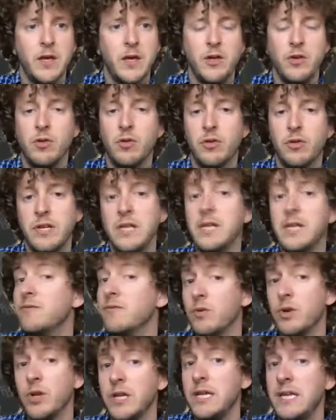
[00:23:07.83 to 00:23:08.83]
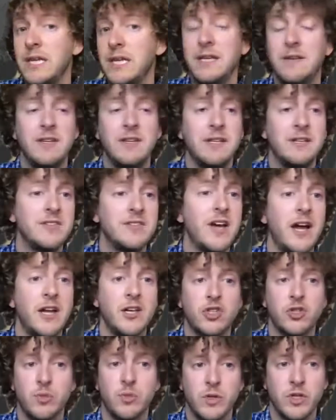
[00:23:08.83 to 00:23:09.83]
you don't even really need to
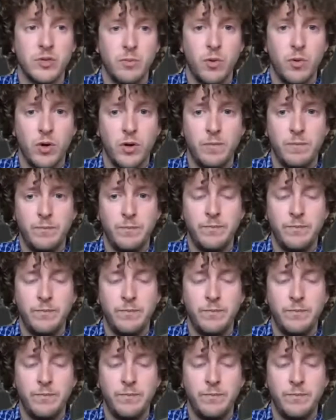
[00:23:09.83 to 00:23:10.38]
touch Switchboard.